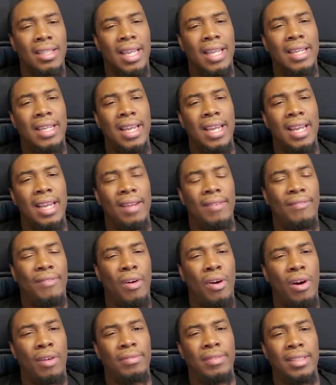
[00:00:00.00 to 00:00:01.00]
they get
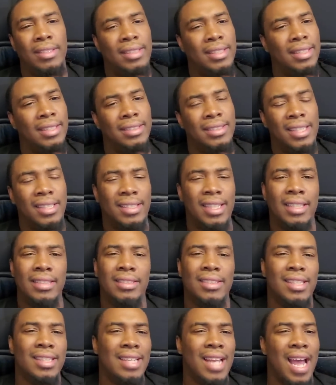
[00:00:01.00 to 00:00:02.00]
involved in things that they
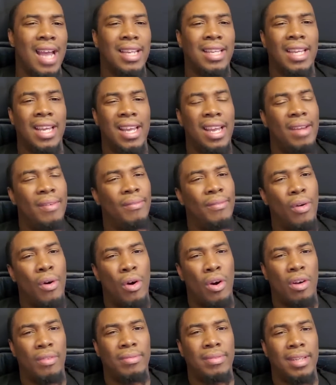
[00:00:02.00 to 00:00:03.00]
should not get
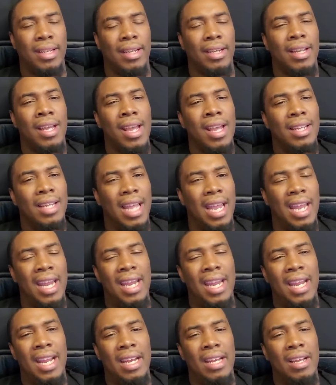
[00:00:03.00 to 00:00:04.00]
involved in. They
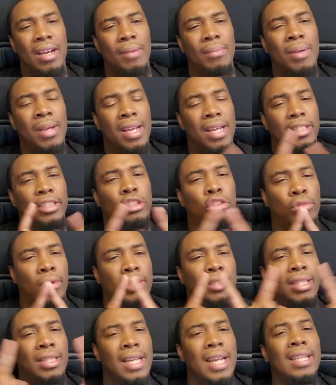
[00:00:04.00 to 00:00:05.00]
end up
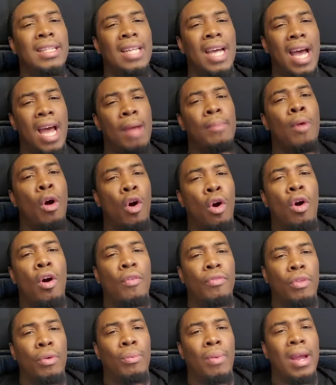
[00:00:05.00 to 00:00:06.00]
stretching their time
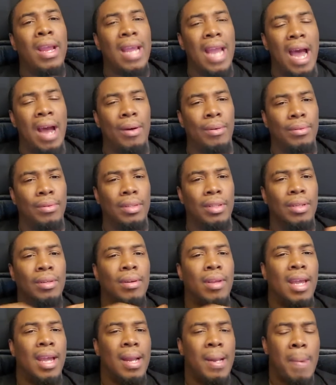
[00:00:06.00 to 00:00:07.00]
all the way out,
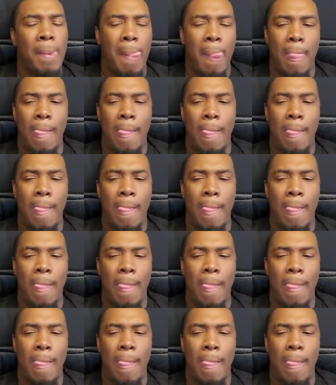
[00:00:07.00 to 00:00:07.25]
okay?